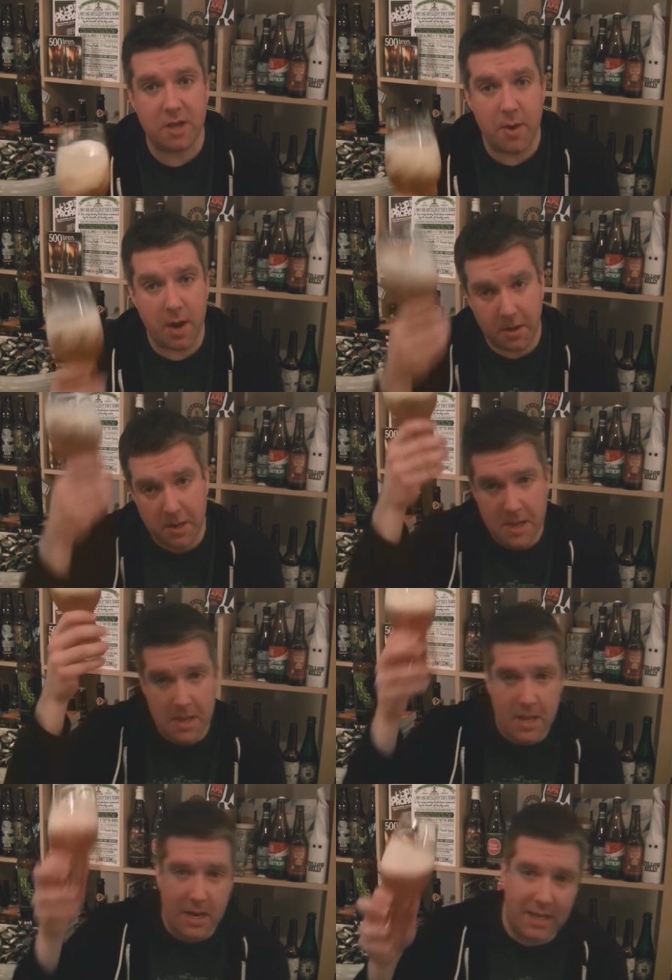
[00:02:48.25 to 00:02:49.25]
going on.
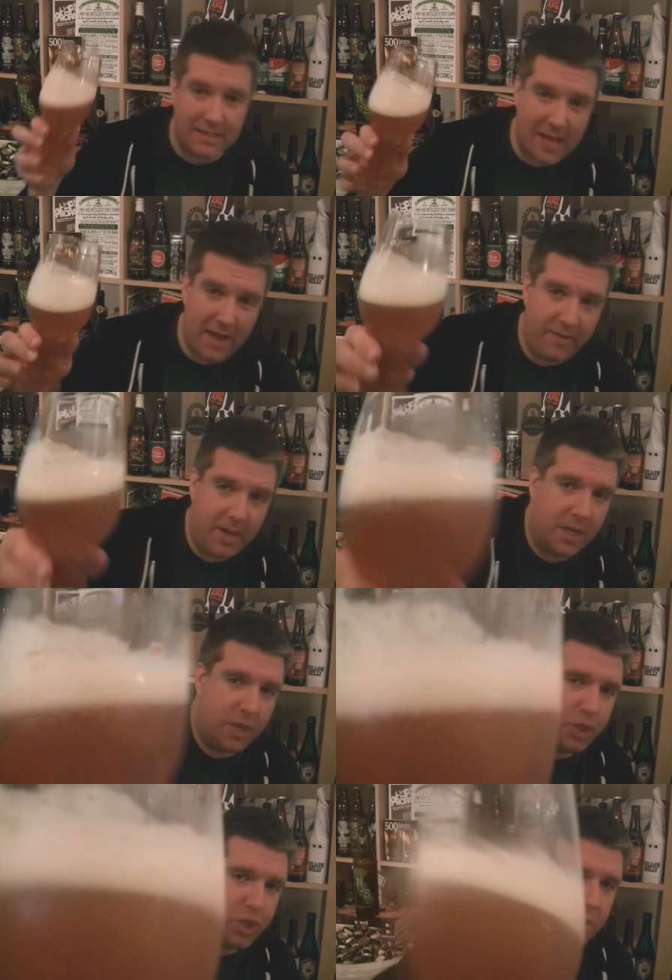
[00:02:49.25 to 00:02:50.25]
Let's dive in.
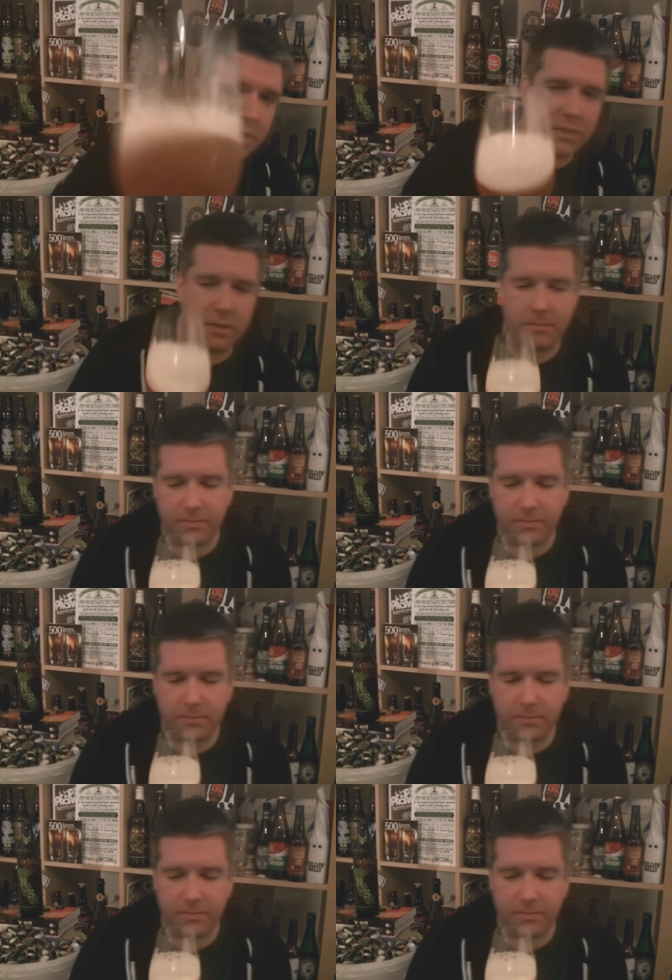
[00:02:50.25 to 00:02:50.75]
Cheers.